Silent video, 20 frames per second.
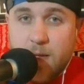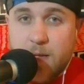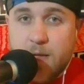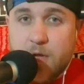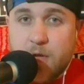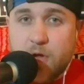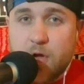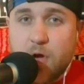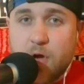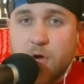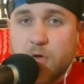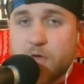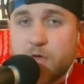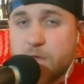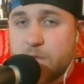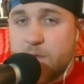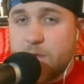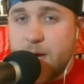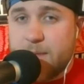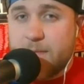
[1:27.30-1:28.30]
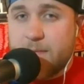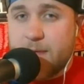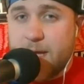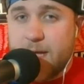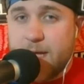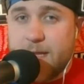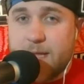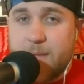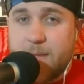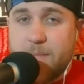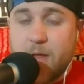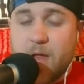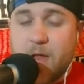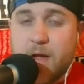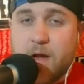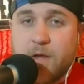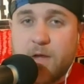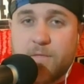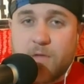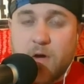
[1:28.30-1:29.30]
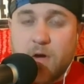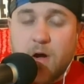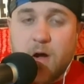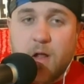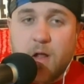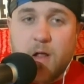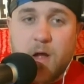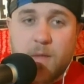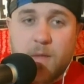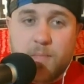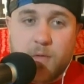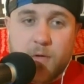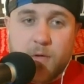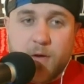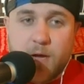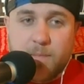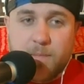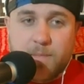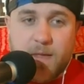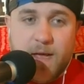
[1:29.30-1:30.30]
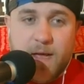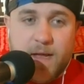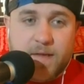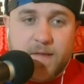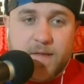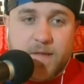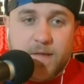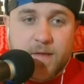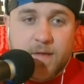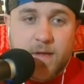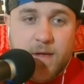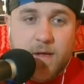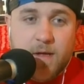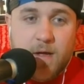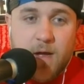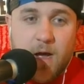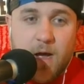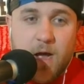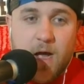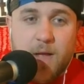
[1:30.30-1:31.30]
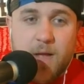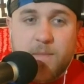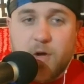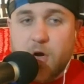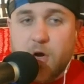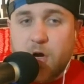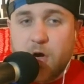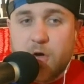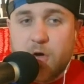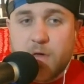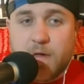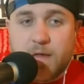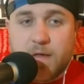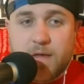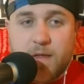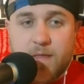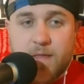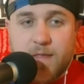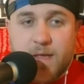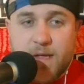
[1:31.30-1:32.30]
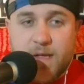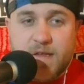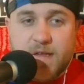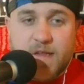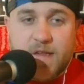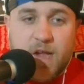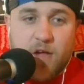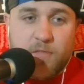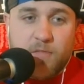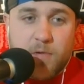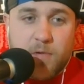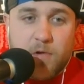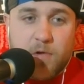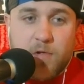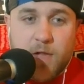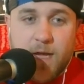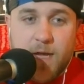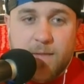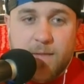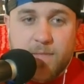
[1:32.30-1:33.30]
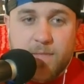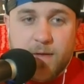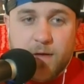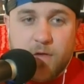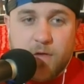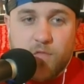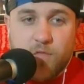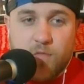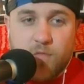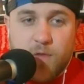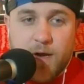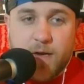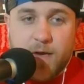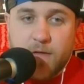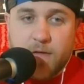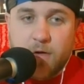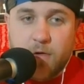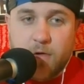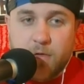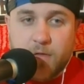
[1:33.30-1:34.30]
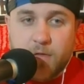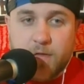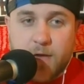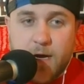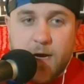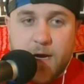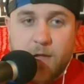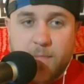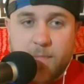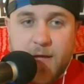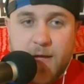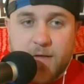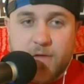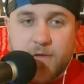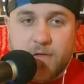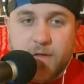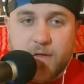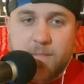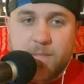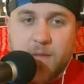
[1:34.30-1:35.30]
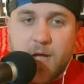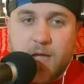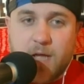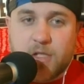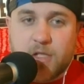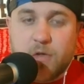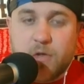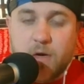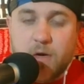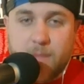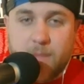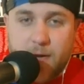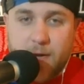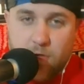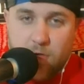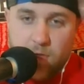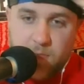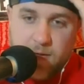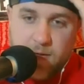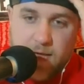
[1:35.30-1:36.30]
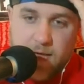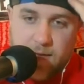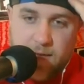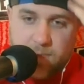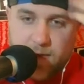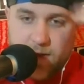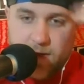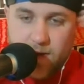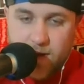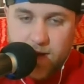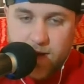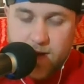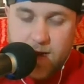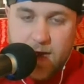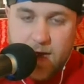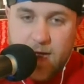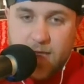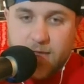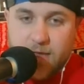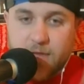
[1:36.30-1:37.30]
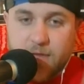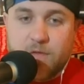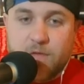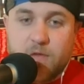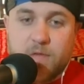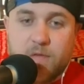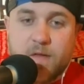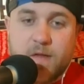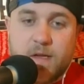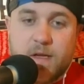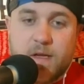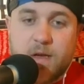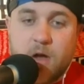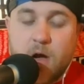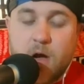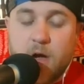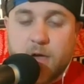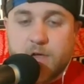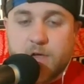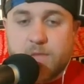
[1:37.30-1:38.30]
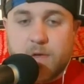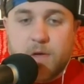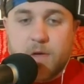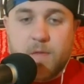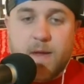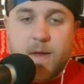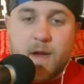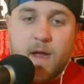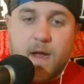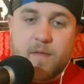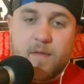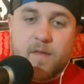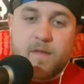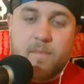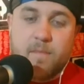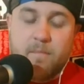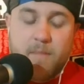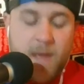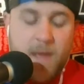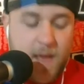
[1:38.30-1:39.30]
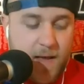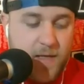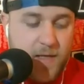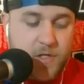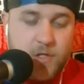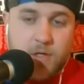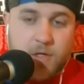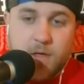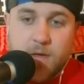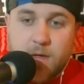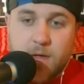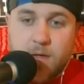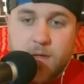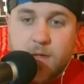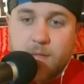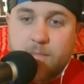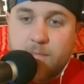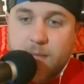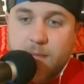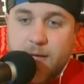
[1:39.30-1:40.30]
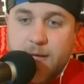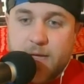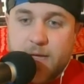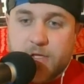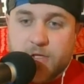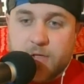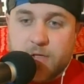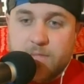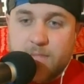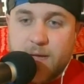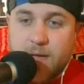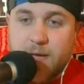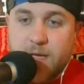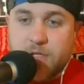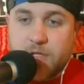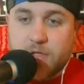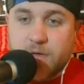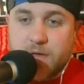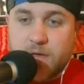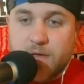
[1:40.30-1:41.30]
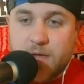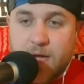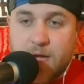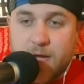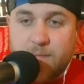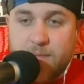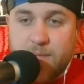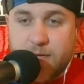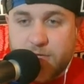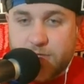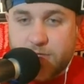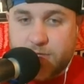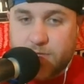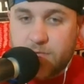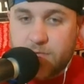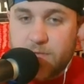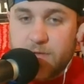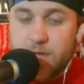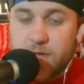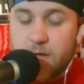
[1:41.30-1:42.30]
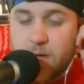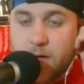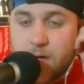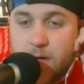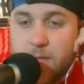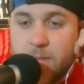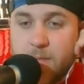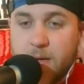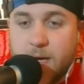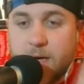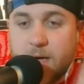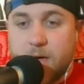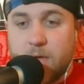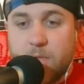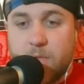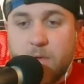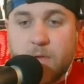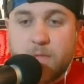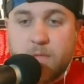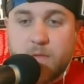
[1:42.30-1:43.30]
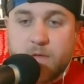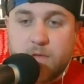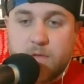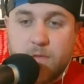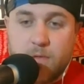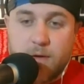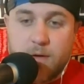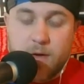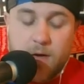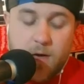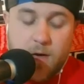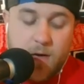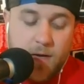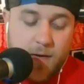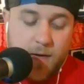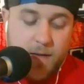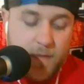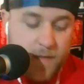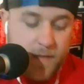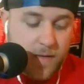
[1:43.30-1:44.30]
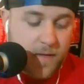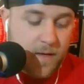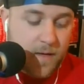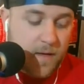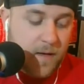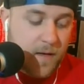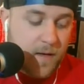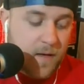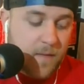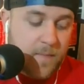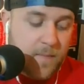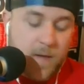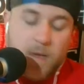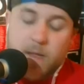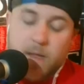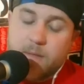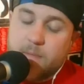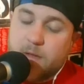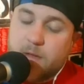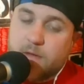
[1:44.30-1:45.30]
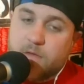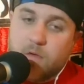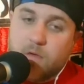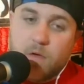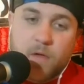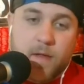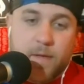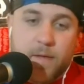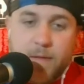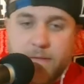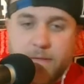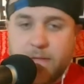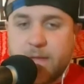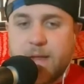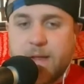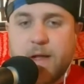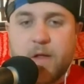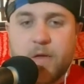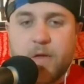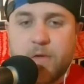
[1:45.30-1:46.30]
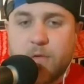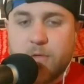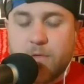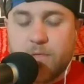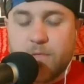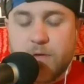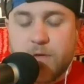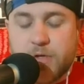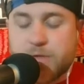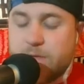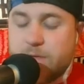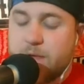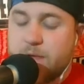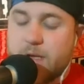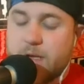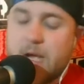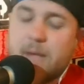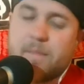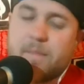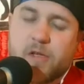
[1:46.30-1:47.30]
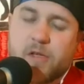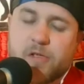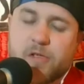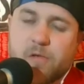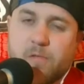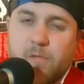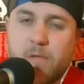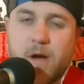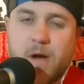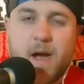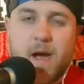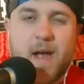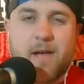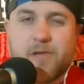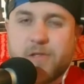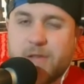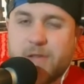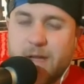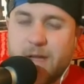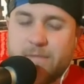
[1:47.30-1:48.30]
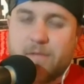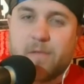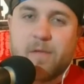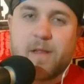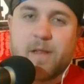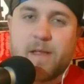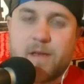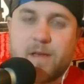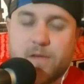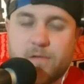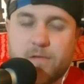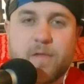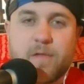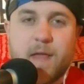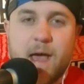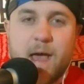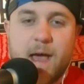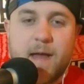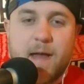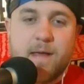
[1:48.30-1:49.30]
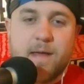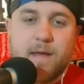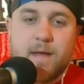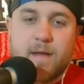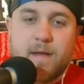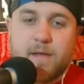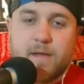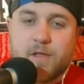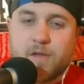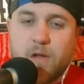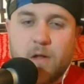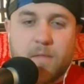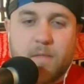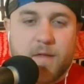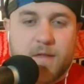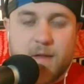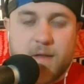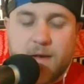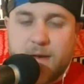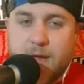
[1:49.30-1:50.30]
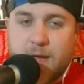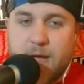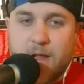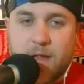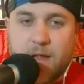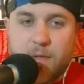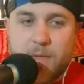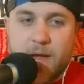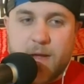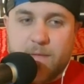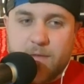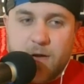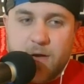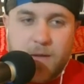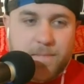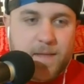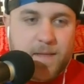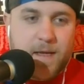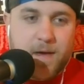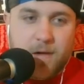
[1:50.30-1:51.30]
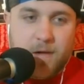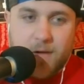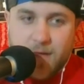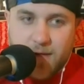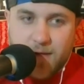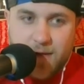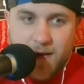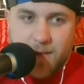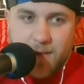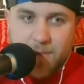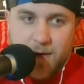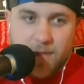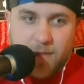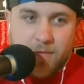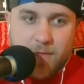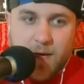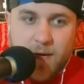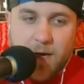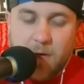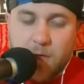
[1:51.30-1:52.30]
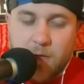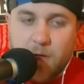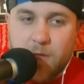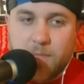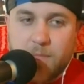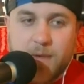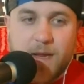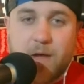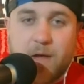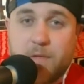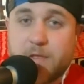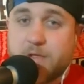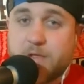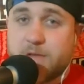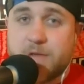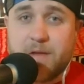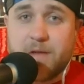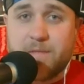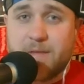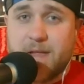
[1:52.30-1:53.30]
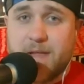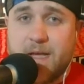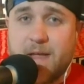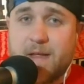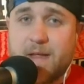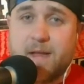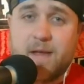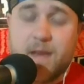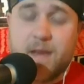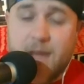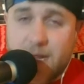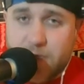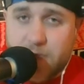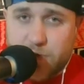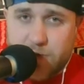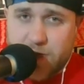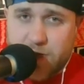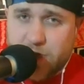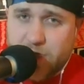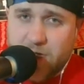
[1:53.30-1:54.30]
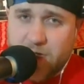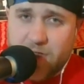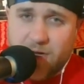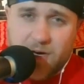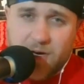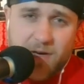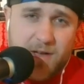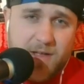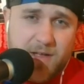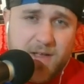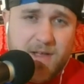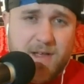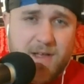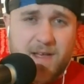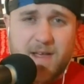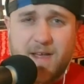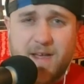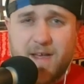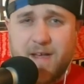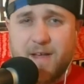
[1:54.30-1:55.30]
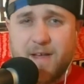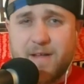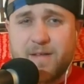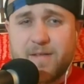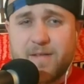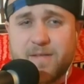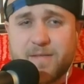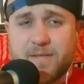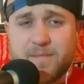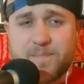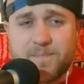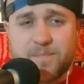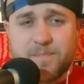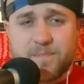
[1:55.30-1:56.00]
you can go subscribe to that, hit that bell icon for all upload updates. I am your host, the self-proclaimed greatest host, Kyle Masters. I am not joined by Corporate Kappy, as if you have seen on Twitter. We are having some major Skype issues. I don't know what was going on. Apparently being told that we have to download an older version of Skype. Not sure why. We shouldn't have to really do that. Just all of a sudden now, like, we haven't updated our Skype, I don't know how long, but now we just suddenly can't connect to each other, and